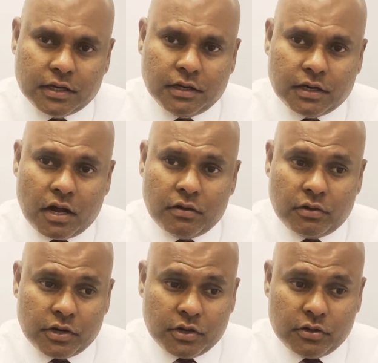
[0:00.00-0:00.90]

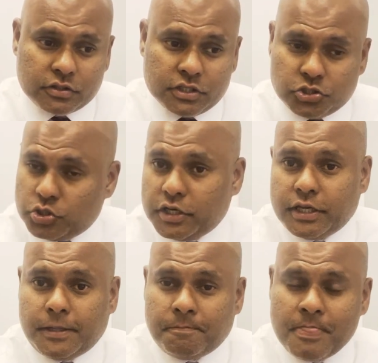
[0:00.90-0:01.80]
around the
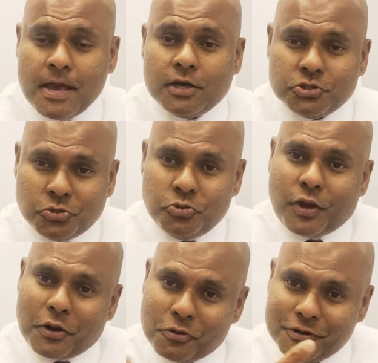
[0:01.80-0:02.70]
journey, so you
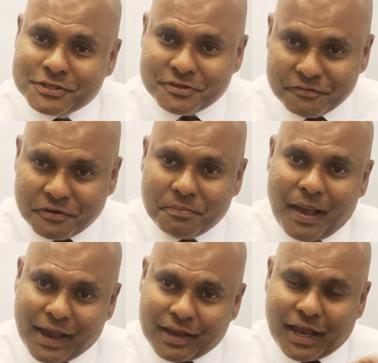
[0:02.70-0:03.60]
can always refer
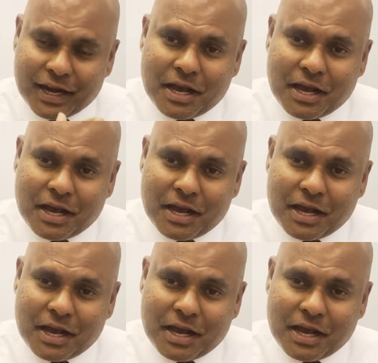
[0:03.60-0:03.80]
back,